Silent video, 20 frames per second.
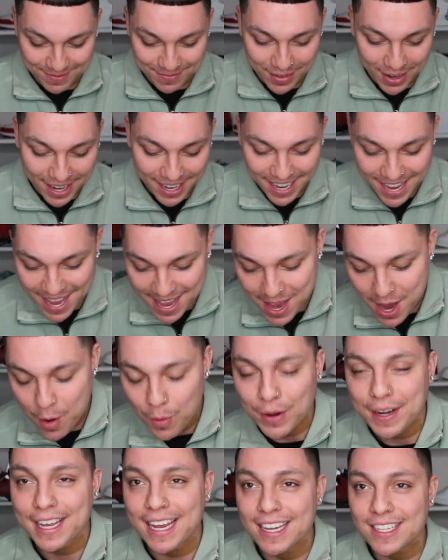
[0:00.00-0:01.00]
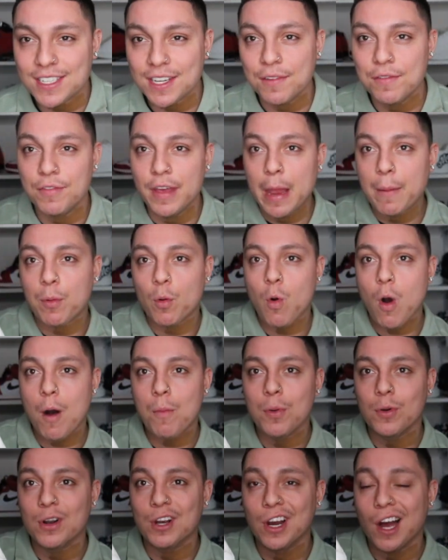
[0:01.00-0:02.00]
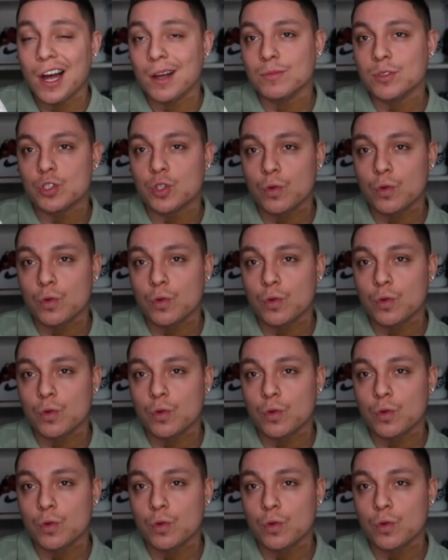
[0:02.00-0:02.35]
But we're gonna get into the Vapor Waffle Gums.